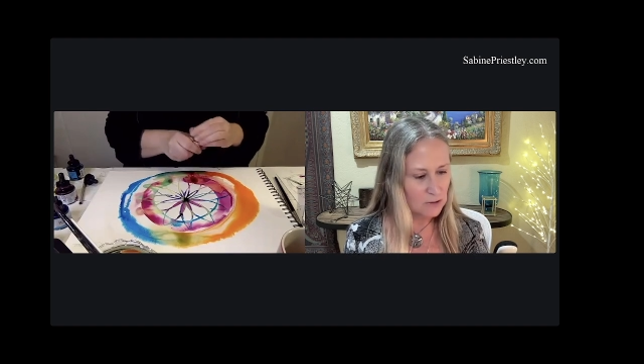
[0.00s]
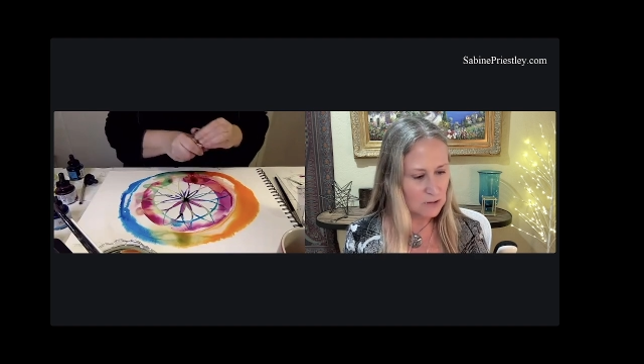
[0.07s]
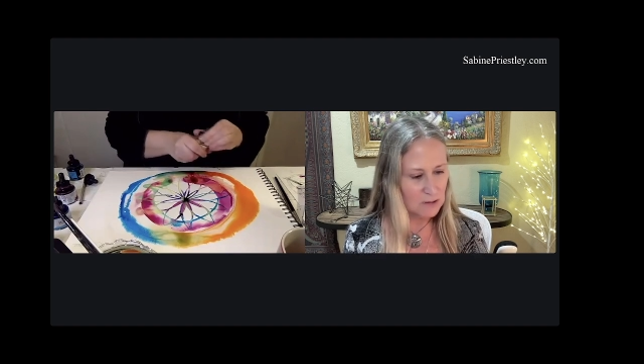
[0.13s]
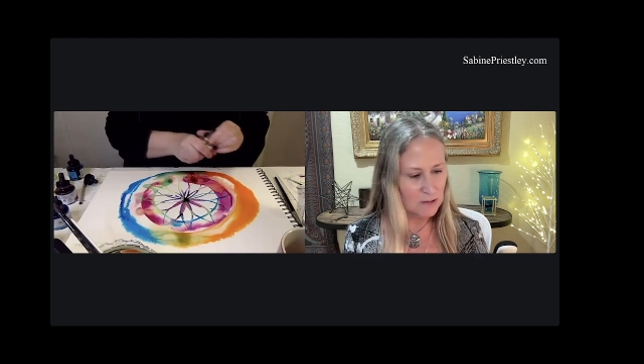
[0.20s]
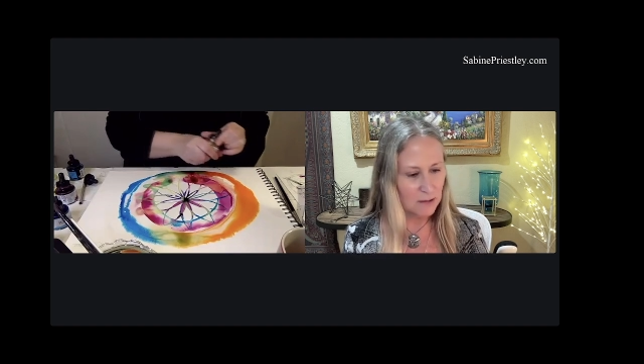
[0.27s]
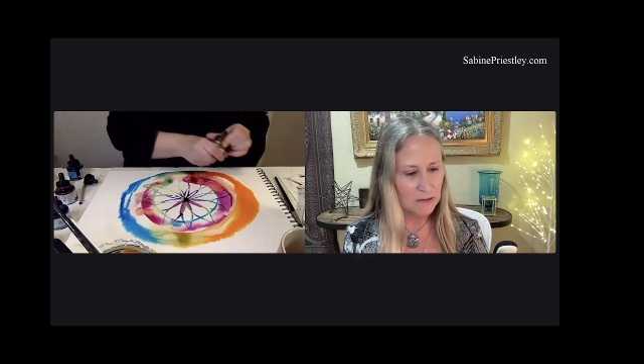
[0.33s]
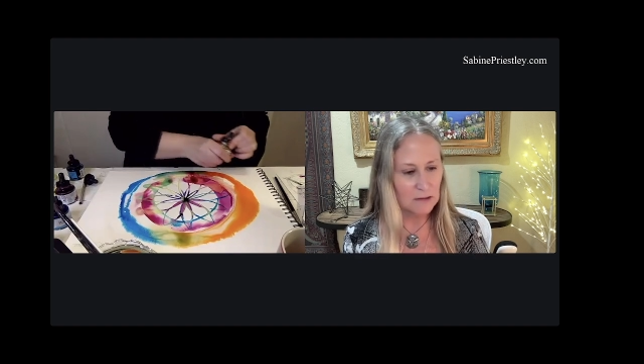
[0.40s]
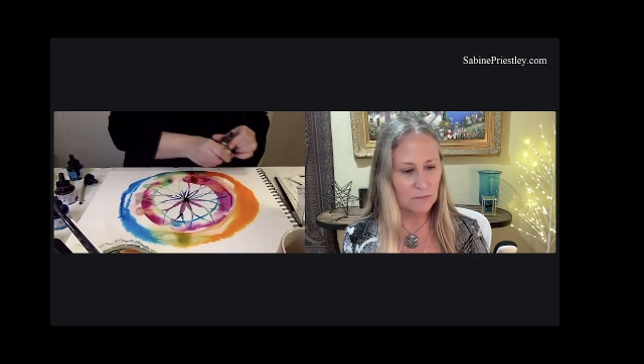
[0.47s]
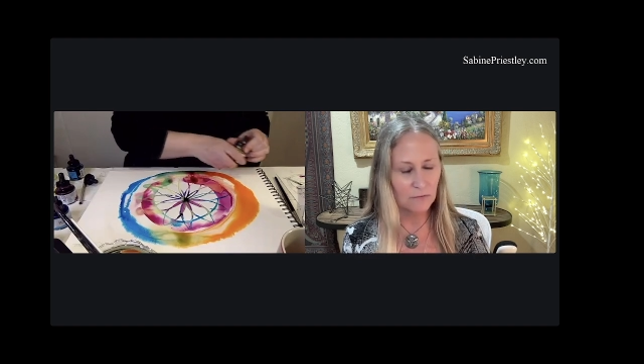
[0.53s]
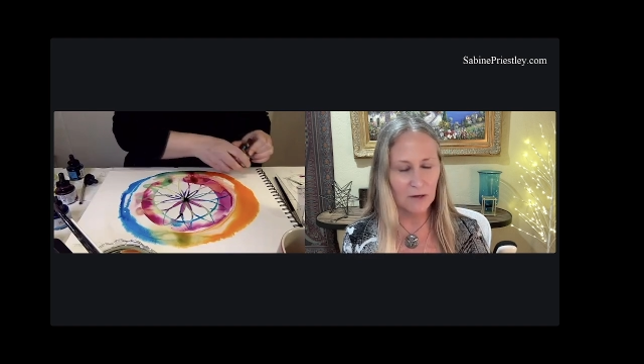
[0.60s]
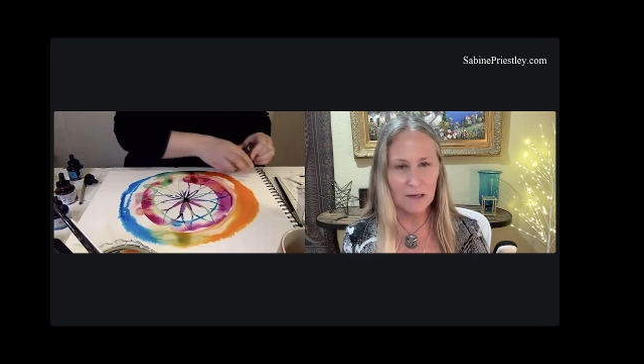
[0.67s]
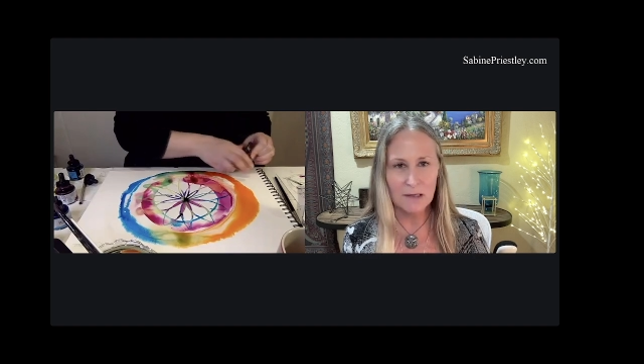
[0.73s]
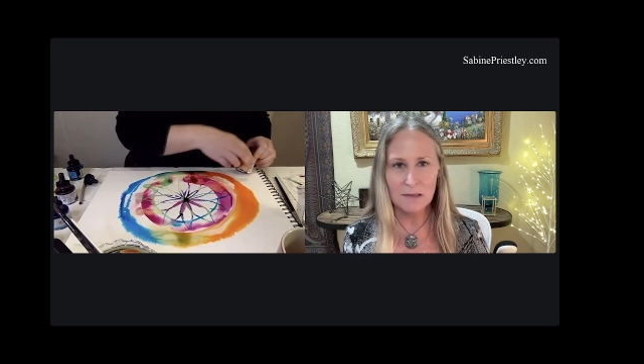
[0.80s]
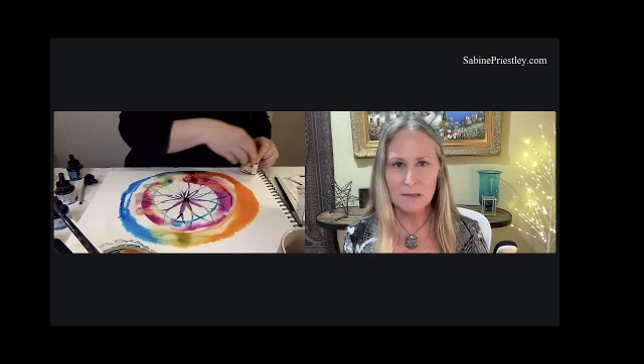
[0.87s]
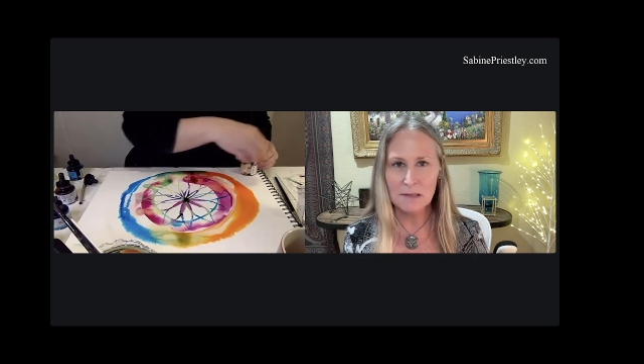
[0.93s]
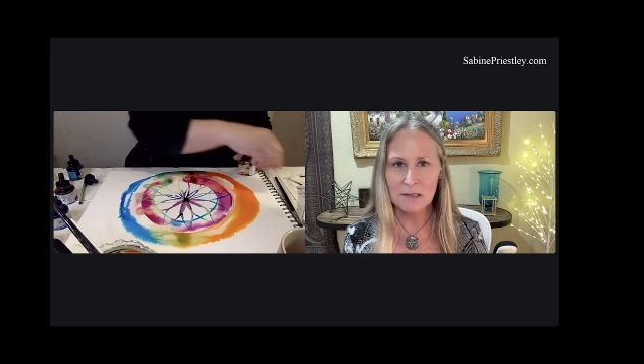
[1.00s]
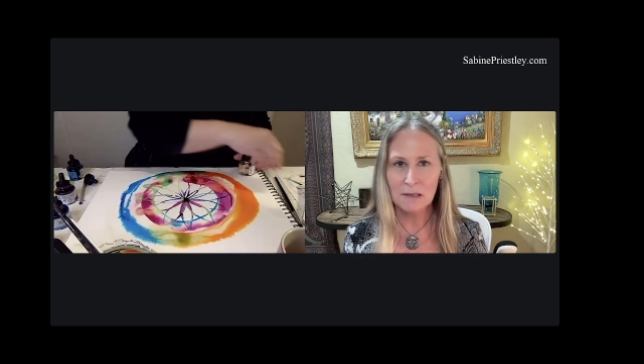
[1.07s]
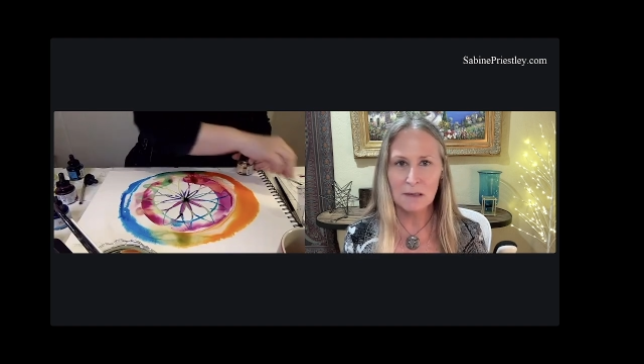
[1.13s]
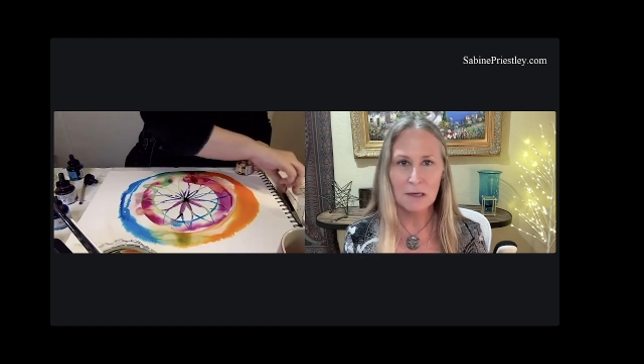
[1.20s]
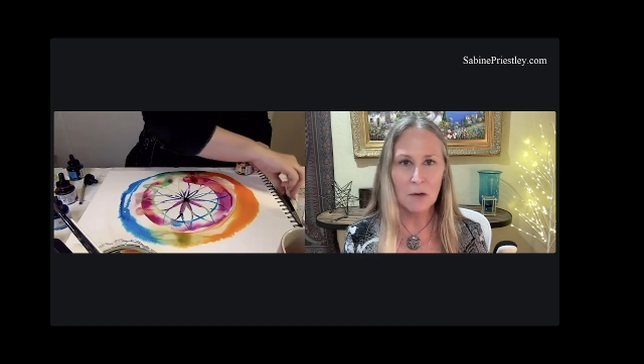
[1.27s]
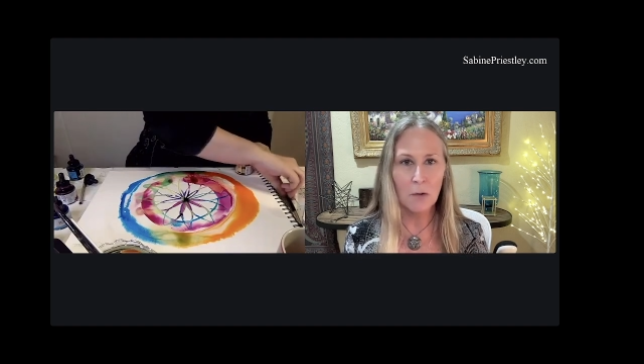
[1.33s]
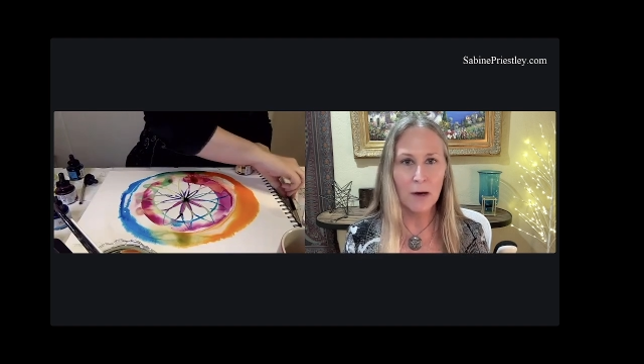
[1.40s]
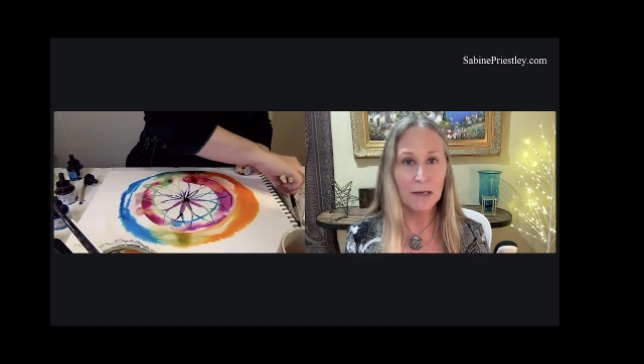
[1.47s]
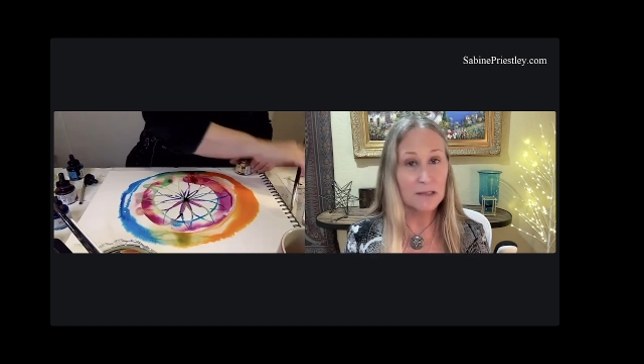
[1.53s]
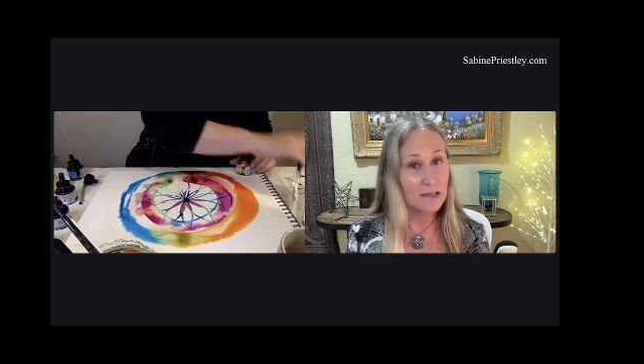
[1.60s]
next phase in the US